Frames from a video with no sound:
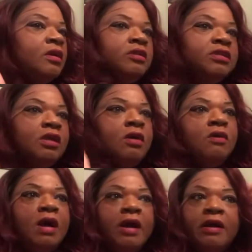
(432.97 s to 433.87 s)

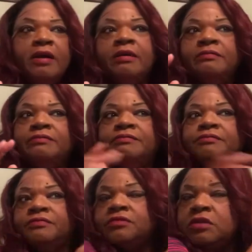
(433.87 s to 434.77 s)
So,
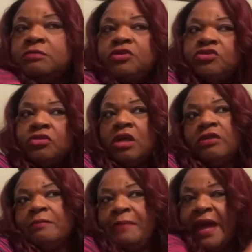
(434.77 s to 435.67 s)
let me show y'all
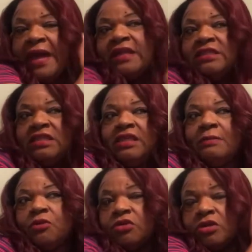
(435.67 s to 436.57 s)
the back. And then
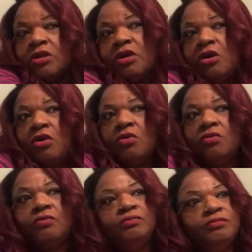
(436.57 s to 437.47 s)
I'm going to
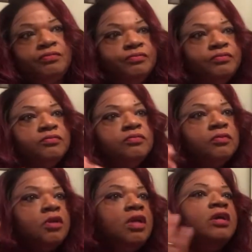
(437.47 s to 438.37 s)
go
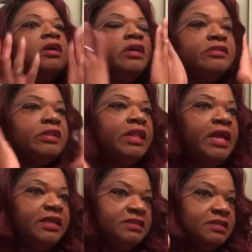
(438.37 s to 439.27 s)
and cut the
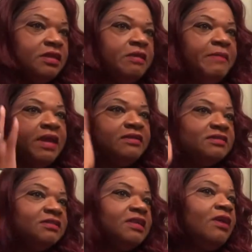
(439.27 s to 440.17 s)
lace and come back and
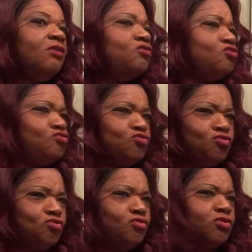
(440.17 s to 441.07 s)
start. Oh,
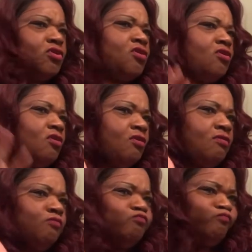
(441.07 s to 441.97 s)

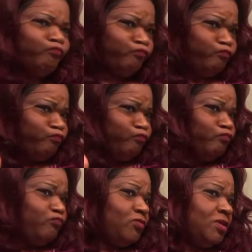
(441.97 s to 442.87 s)
girl.
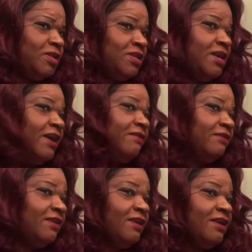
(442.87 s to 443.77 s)

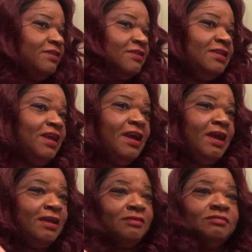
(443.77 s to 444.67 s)
Yes,
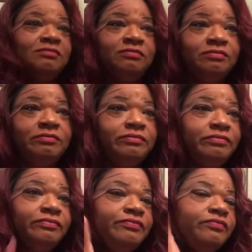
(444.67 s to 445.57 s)
hunty.
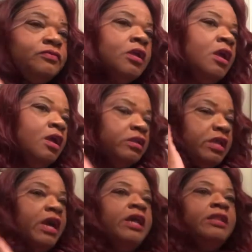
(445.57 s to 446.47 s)
Mm-hmm.
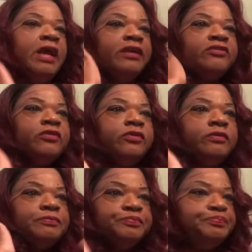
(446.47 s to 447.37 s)
Now, I likes her.